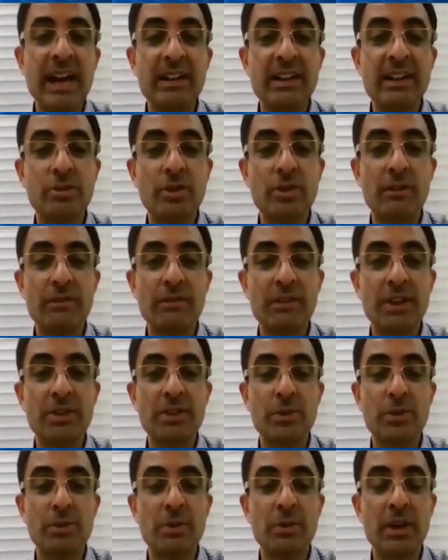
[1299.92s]
and the soft
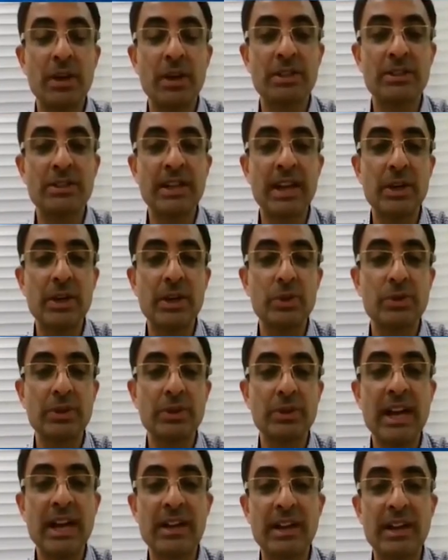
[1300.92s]
tissue shadow. So
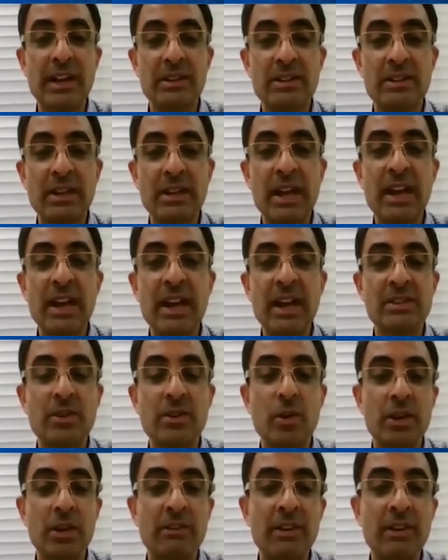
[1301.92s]
that slide has
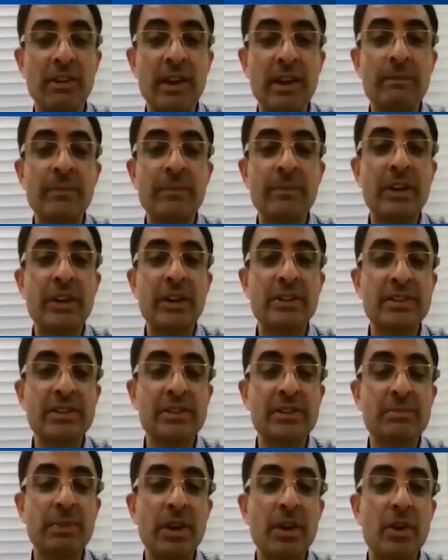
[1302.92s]
gone away. Now this
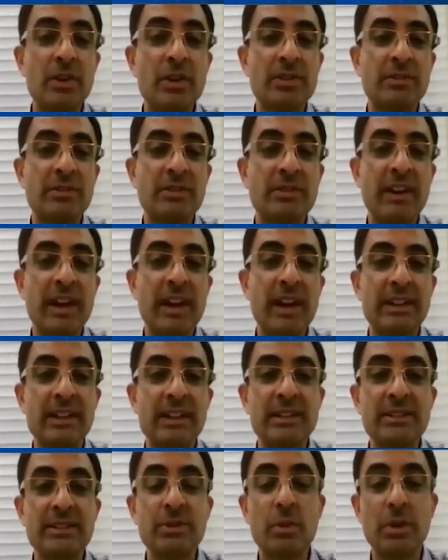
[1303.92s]
is because of the fact
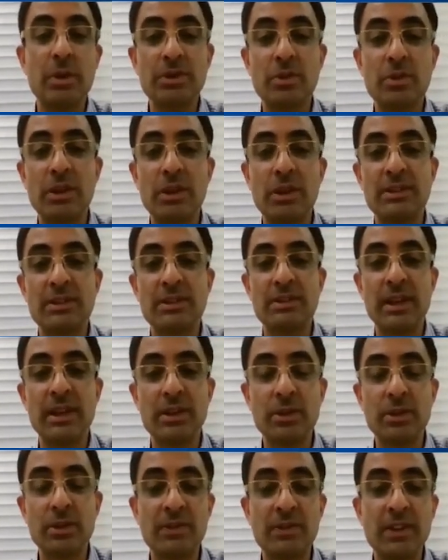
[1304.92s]
that this is what is called the
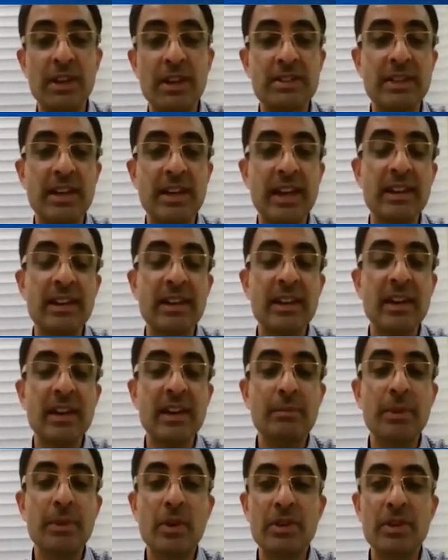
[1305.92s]
stratosphere sign,
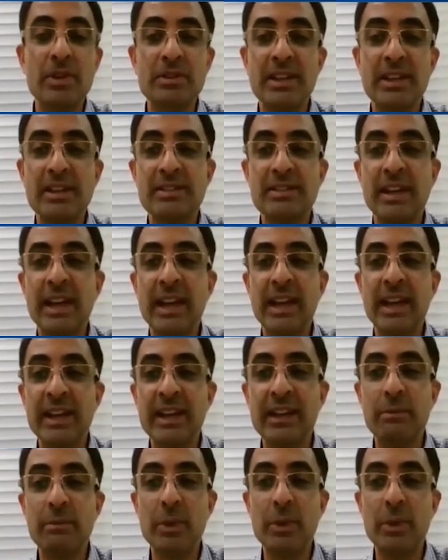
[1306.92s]
because there is air
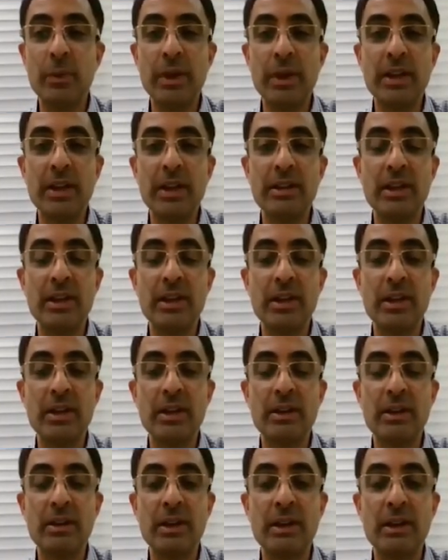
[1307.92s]
in between
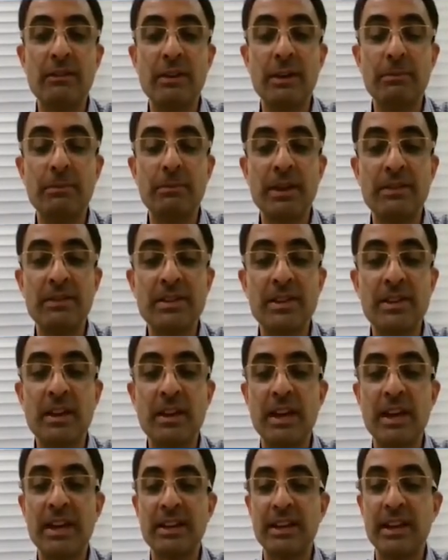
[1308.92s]
the
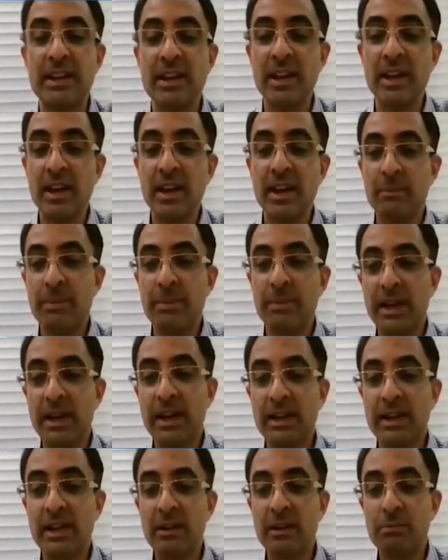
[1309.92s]
visceral and the
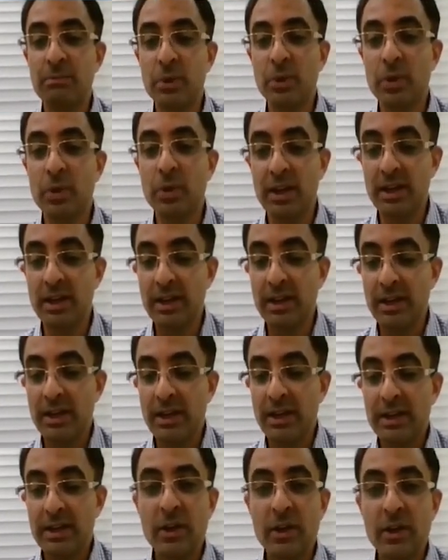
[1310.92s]
parietal pleura.
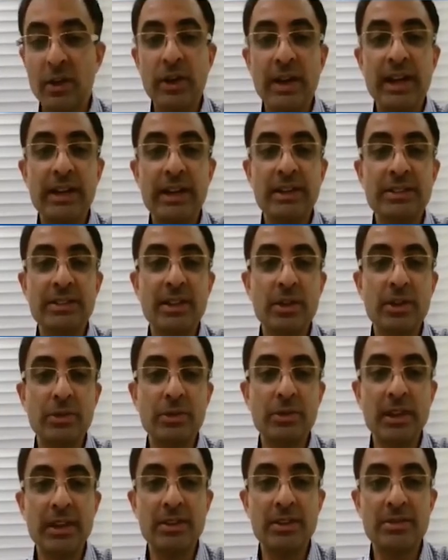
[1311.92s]
Now, in addition to
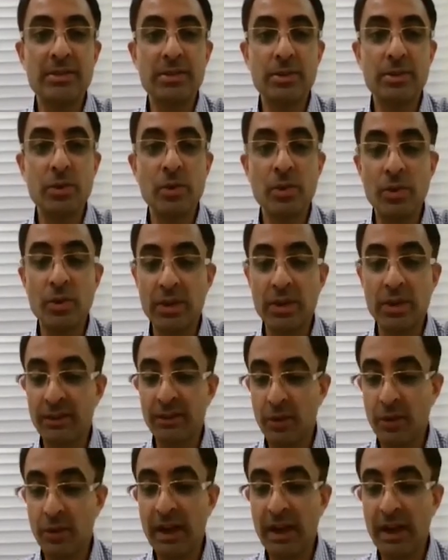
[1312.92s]
these two,
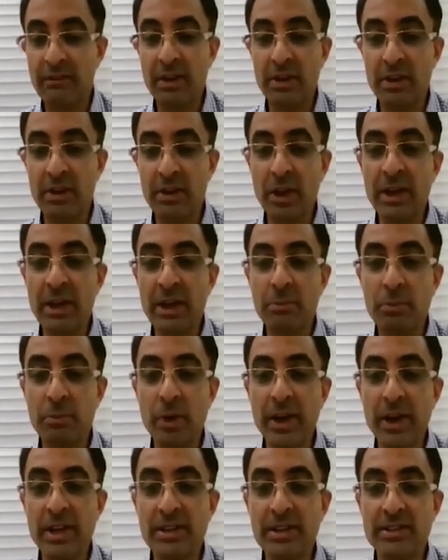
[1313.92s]
if you have a lung
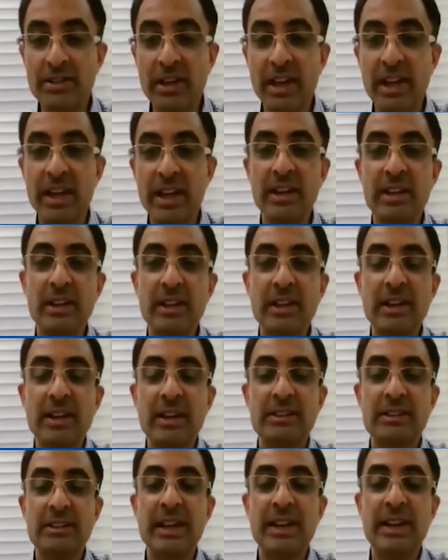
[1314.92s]
point sign,
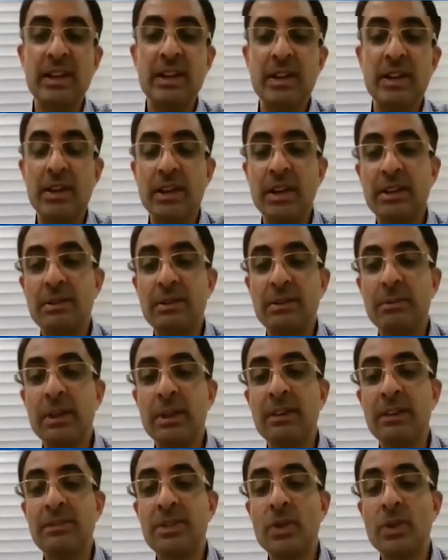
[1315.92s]
then it
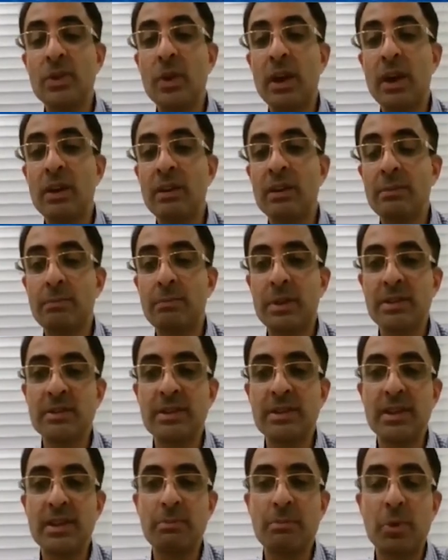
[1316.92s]
gives you
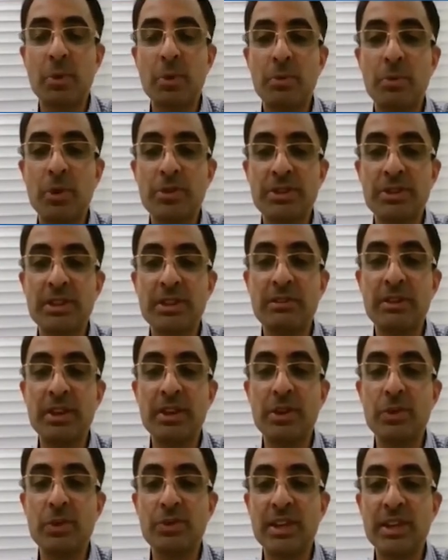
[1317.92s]
100%
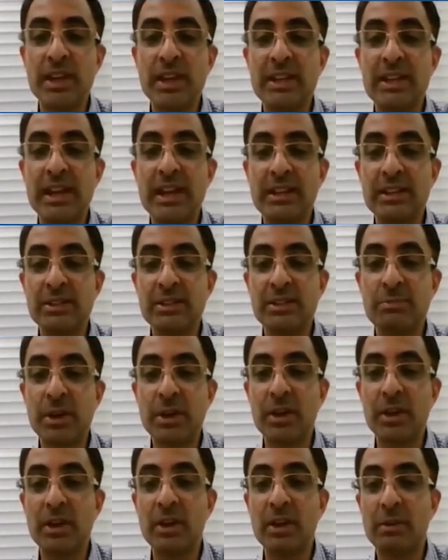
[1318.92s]
positivity to say that this
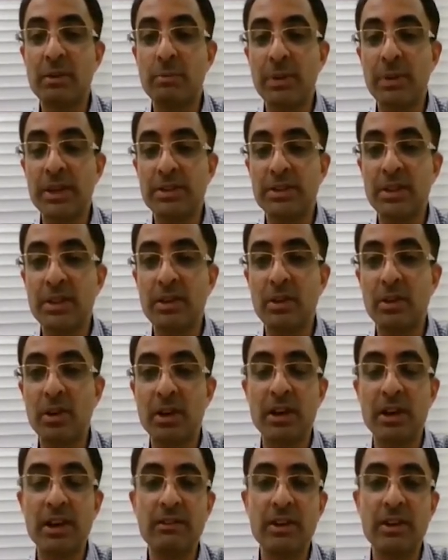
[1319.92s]
particular patient or
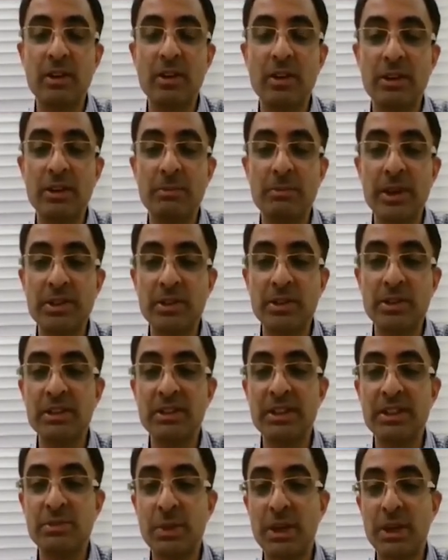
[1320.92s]
the
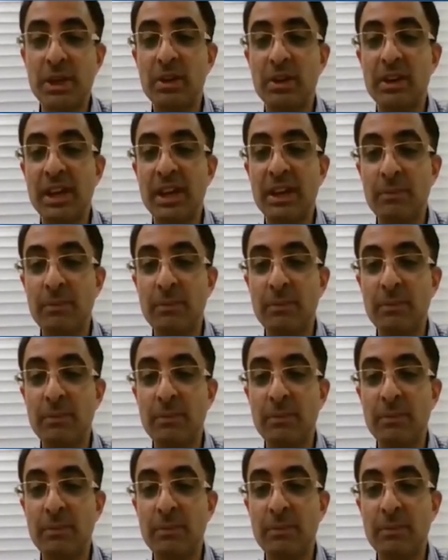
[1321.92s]
patient